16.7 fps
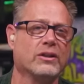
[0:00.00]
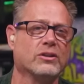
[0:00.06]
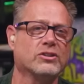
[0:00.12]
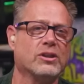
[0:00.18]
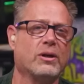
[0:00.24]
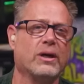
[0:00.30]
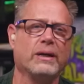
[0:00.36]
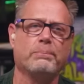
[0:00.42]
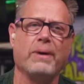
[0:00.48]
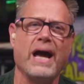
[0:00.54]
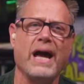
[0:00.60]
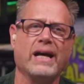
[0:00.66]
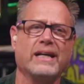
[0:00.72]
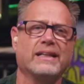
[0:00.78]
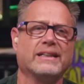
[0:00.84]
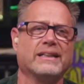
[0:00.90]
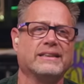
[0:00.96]
or something?
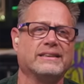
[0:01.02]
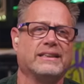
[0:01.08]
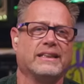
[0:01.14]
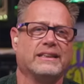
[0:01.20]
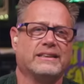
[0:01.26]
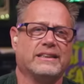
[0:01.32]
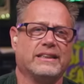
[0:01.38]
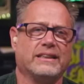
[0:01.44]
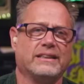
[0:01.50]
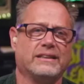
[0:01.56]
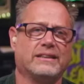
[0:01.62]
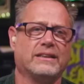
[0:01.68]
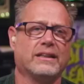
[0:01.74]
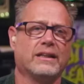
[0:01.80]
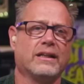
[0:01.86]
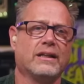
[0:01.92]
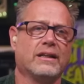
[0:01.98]
Back in the
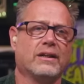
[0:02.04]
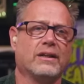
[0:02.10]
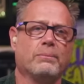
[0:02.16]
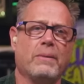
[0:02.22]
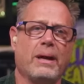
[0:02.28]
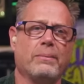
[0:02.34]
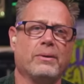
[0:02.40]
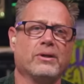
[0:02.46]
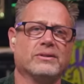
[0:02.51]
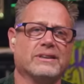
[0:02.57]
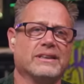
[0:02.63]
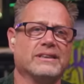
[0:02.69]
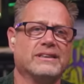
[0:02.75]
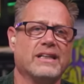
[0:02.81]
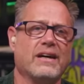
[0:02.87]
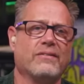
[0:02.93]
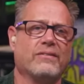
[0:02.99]
'60s maybe it's the
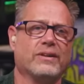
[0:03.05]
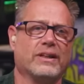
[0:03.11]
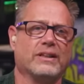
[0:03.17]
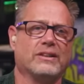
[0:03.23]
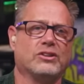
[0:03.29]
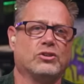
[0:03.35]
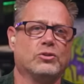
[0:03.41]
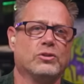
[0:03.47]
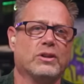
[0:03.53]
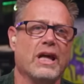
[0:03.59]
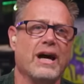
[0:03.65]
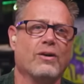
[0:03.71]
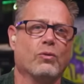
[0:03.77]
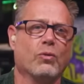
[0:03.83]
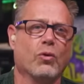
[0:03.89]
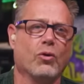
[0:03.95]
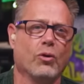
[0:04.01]
70s, dude.
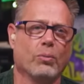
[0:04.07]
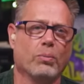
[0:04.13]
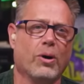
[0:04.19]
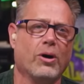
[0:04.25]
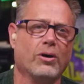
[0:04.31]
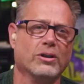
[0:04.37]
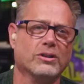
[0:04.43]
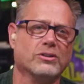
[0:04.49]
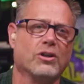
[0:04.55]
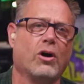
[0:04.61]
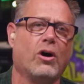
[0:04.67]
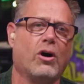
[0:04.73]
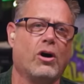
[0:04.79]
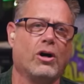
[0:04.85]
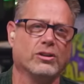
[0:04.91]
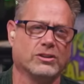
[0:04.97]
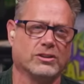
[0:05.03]
That rollerball is
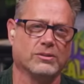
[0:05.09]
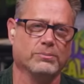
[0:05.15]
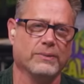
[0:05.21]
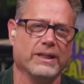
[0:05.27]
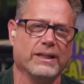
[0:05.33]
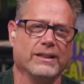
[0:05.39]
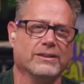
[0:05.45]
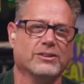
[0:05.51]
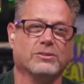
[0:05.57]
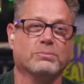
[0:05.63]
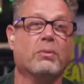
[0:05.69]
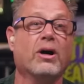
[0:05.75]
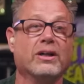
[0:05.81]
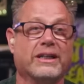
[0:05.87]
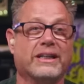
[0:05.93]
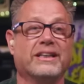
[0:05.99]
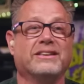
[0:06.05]
awesome, man. There's
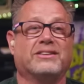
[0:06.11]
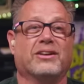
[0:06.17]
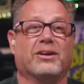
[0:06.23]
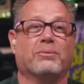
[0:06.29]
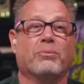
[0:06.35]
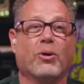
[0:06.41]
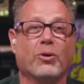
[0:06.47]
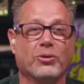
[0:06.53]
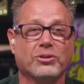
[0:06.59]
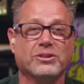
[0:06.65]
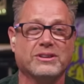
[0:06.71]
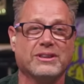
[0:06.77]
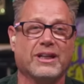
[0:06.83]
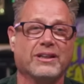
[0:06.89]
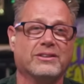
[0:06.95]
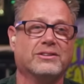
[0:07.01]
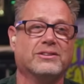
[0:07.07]
monkeys on
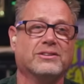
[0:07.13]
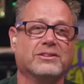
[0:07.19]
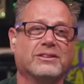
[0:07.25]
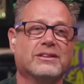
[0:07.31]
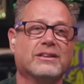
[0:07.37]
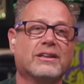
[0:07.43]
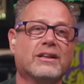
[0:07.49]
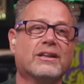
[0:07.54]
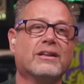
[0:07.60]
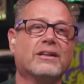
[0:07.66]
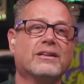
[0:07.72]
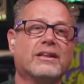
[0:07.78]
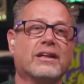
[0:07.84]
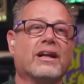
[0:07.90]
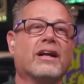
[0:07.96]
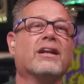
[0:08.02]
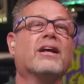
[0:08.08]
motorcycles.
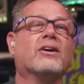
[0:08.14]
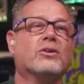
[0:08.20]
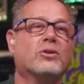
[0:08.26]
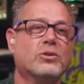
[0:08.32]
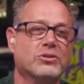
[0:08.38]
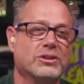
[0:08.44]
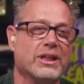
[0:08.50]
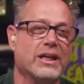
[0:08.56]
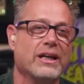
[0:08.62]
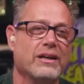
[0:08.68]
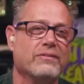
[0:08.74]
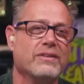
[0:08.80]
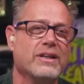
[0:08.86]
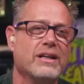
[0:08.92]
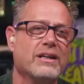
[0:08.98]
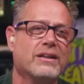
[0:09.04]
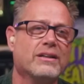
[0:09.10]
Did LL Cool J
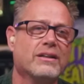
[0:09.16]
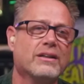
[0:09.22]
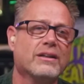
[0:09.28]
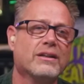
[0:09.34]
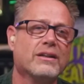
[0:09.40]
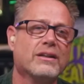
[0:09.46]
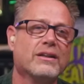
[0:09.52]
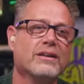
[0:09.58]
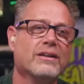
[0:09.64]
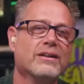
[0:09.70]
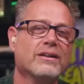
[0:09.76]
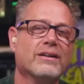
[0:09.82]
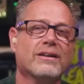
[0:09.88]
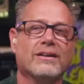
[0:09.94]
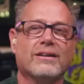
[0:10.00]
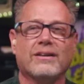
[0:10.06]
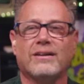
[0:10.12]
have that? Yeah.
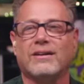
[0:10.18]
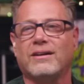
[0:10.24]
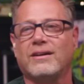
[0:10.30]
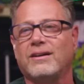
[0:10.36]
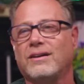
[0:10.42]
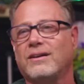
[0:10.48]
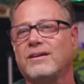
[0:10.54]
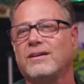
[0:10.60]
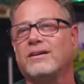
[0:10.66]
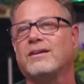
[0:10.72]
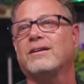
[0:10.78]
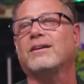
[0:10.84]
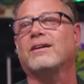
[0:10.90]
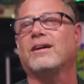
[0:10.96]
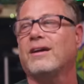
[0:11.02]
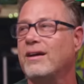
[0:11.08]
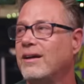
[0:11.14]
LL Cool
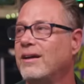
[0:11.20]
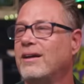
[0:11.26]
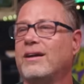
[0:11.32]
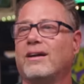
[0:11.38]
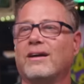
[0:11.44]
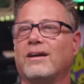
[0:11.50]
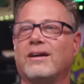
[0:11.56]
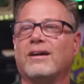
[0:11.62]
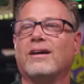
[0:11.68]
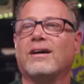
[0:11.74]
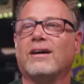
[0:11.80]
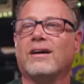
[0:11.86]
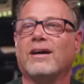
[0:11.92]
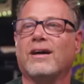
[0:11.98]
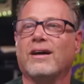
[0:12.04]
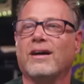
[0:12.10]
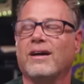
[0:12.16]
J's rollerball is
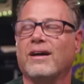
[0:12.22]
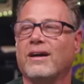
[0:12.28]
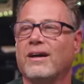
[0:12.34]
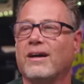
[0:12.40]
a uh,